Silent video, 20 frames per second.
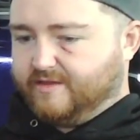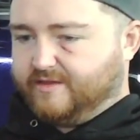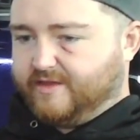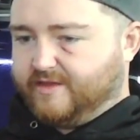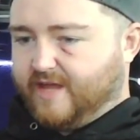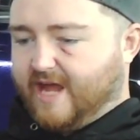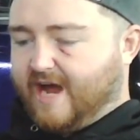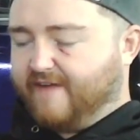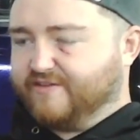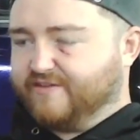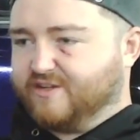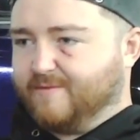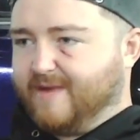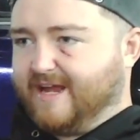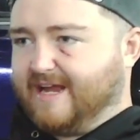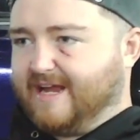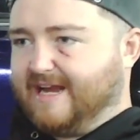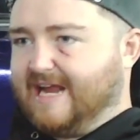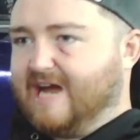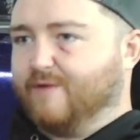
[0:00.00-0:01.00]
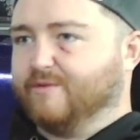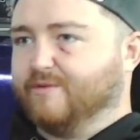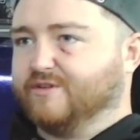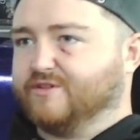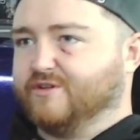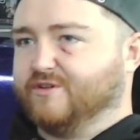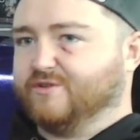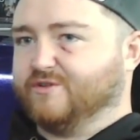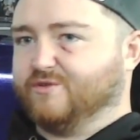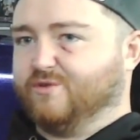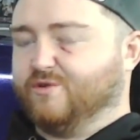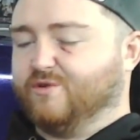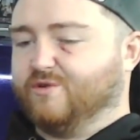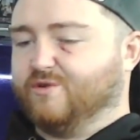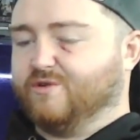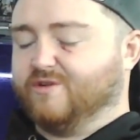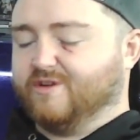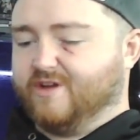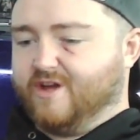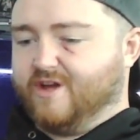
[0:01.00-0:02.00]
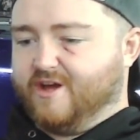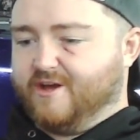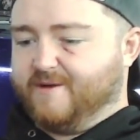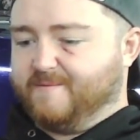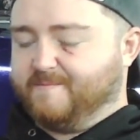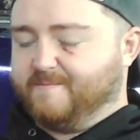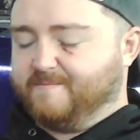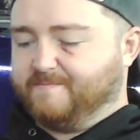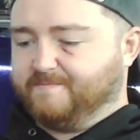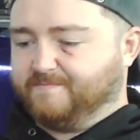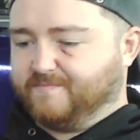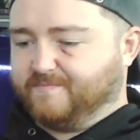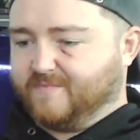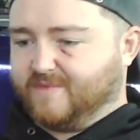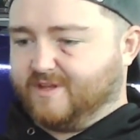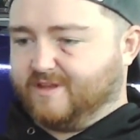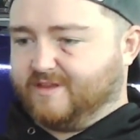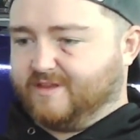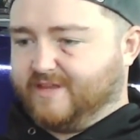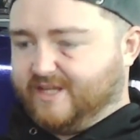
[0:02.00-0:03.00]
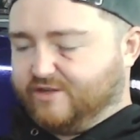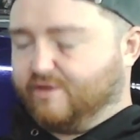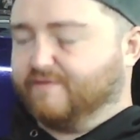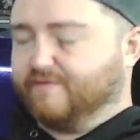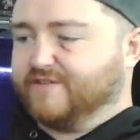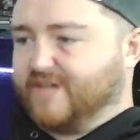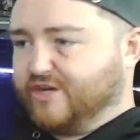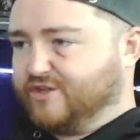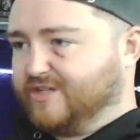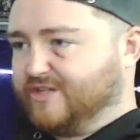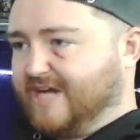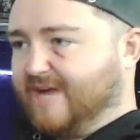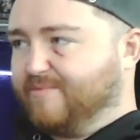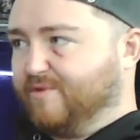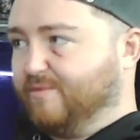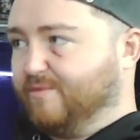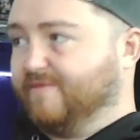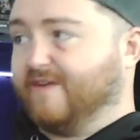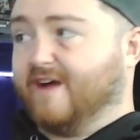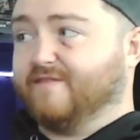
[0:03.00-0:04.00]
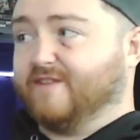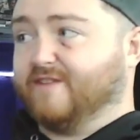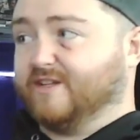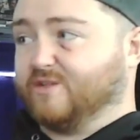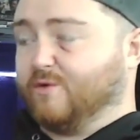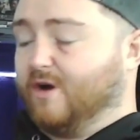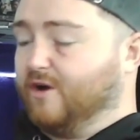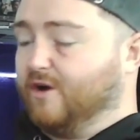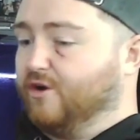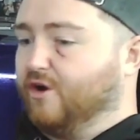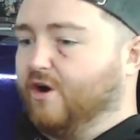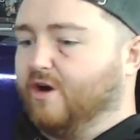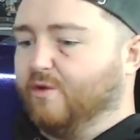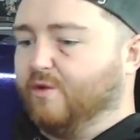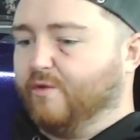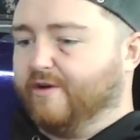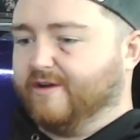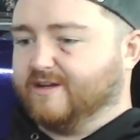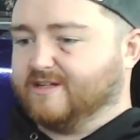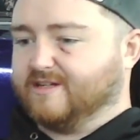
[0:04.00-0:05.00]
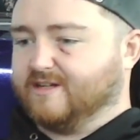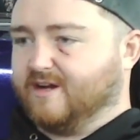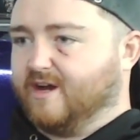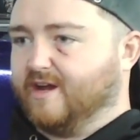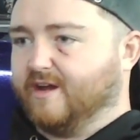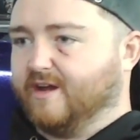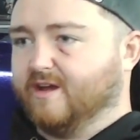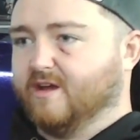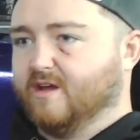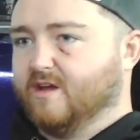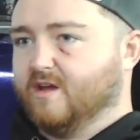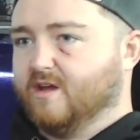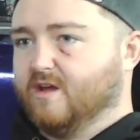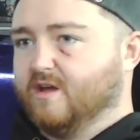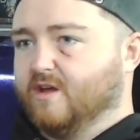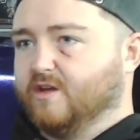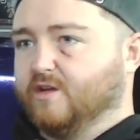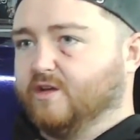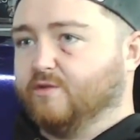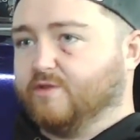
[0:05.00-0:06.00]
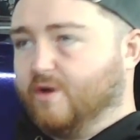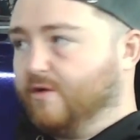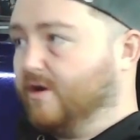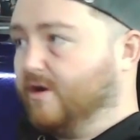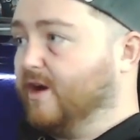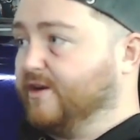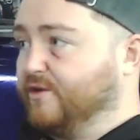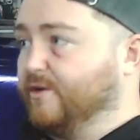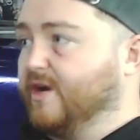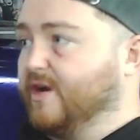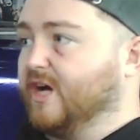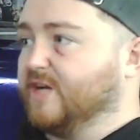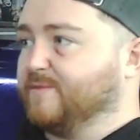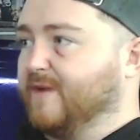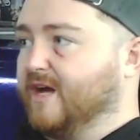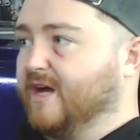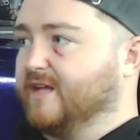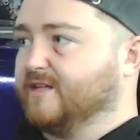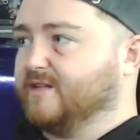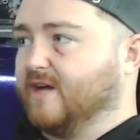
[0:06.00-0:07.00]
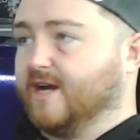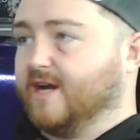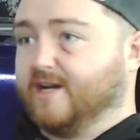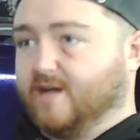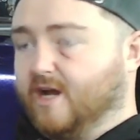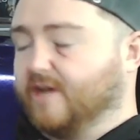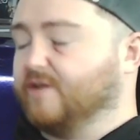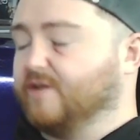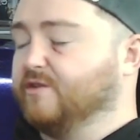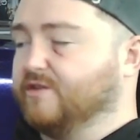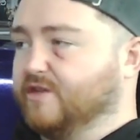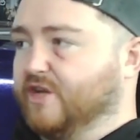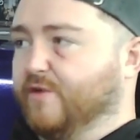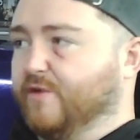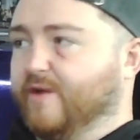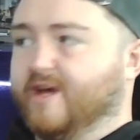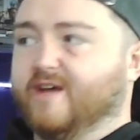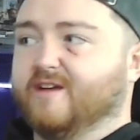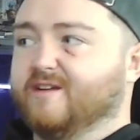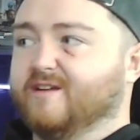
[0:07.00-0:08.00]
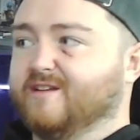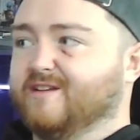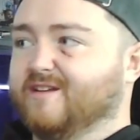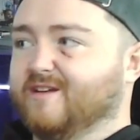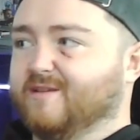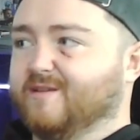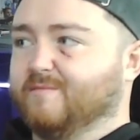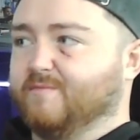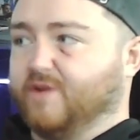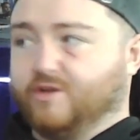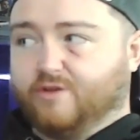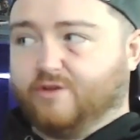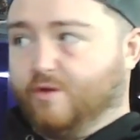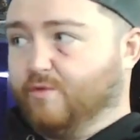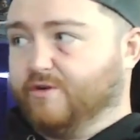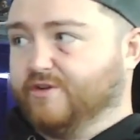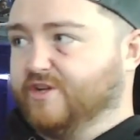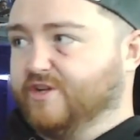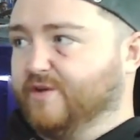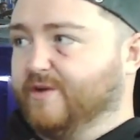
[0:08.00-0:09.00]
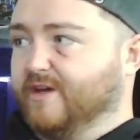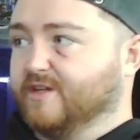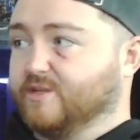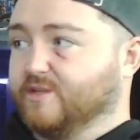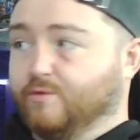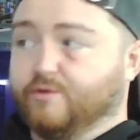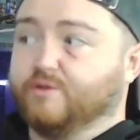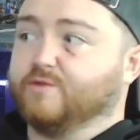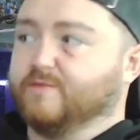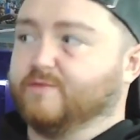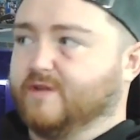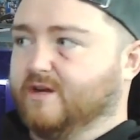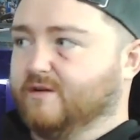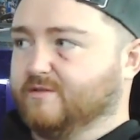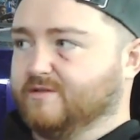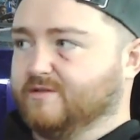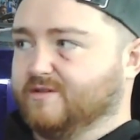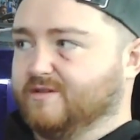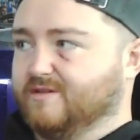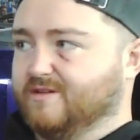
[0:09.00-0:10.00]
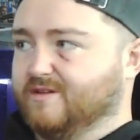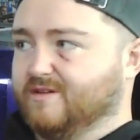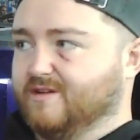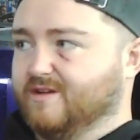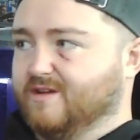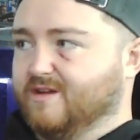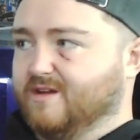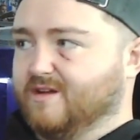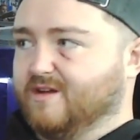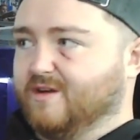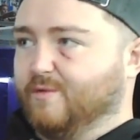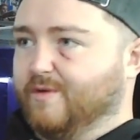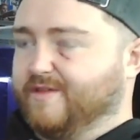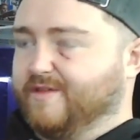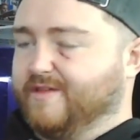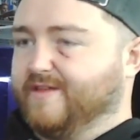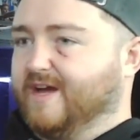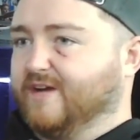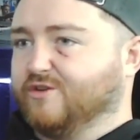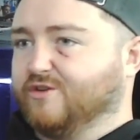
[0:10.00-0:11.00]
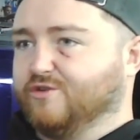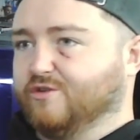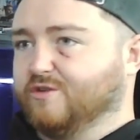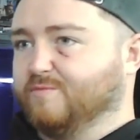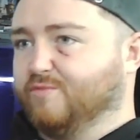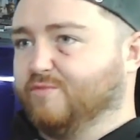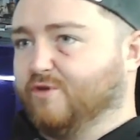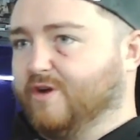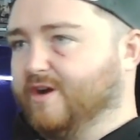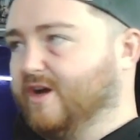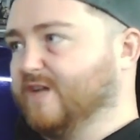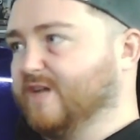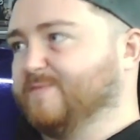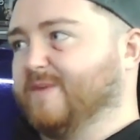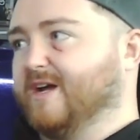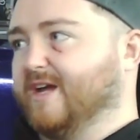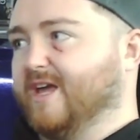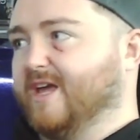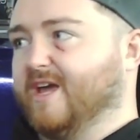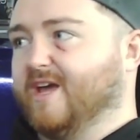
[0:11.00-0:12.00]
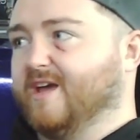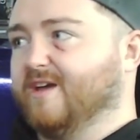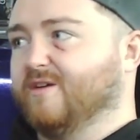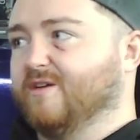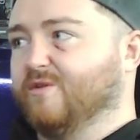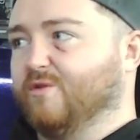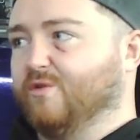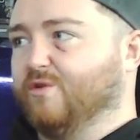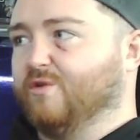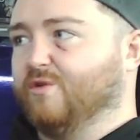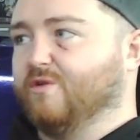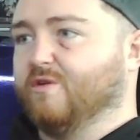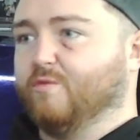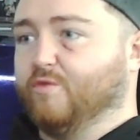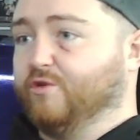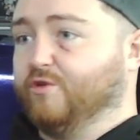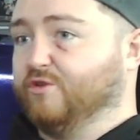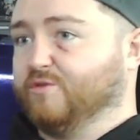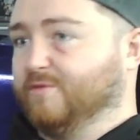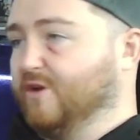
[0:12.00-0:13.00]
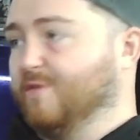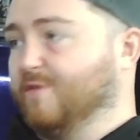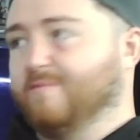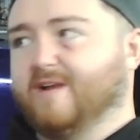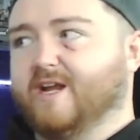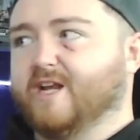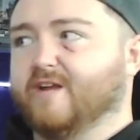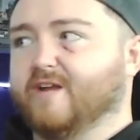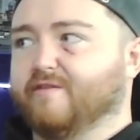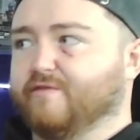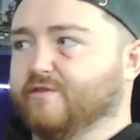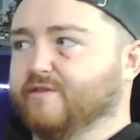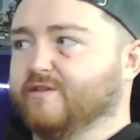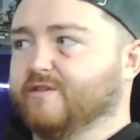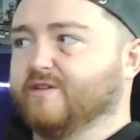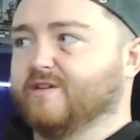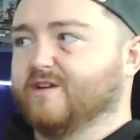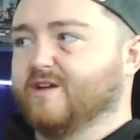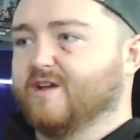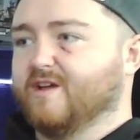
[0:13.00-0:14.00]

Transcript: they have to make allowances, or these conversations happen with athletes quite a lot, where it's like, you don't like doing ice baths. I'd like you to do it, but you don't want to do it, so we do something else. Whether that's just put an ice bath here, or we do something completely different.